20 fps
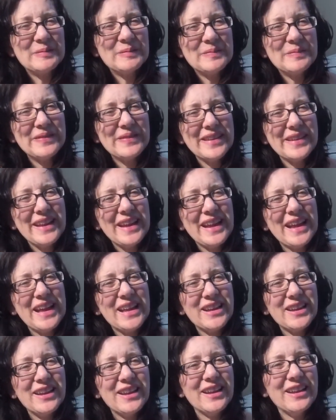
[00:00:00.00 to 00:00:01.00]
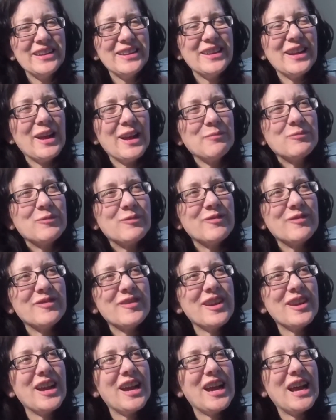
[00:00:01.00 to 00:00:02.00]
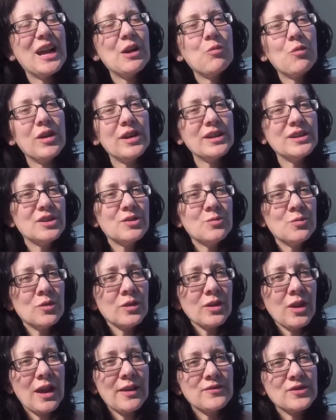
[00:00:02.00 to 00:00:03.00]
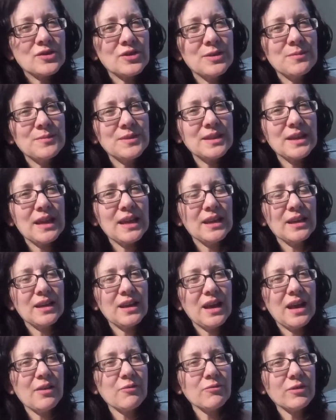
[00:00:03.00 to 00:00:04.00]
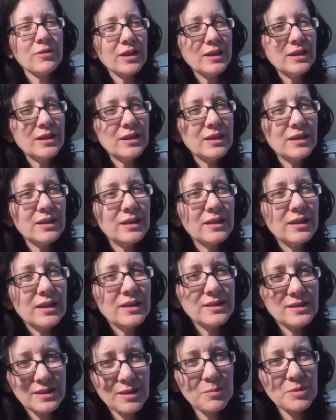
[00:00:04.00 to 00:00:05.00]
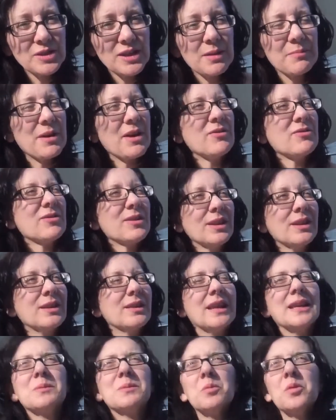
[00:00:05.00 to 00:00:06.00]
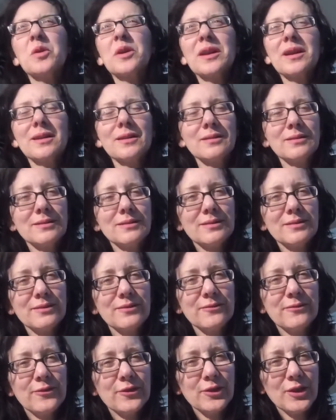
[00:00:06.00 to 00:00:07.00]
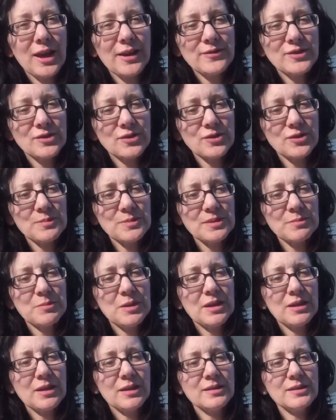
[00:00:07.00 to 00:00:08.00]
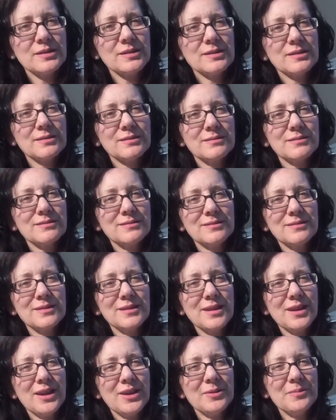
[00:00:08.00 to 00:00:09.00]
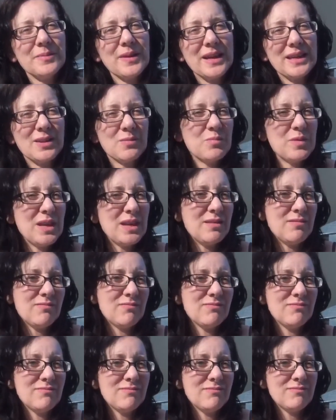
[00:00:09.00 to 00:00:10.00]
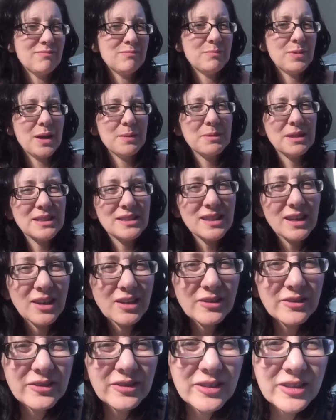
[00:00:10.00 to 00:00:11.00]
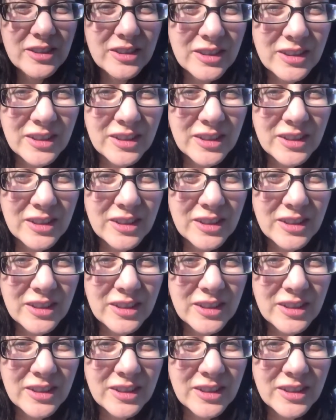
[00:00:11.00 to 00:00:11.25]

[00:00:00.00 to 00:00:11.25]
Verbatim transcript: um, and I'm, I want to do more live streams, and I really in the summertime, I really like morning for live streams because um, I can be by myself.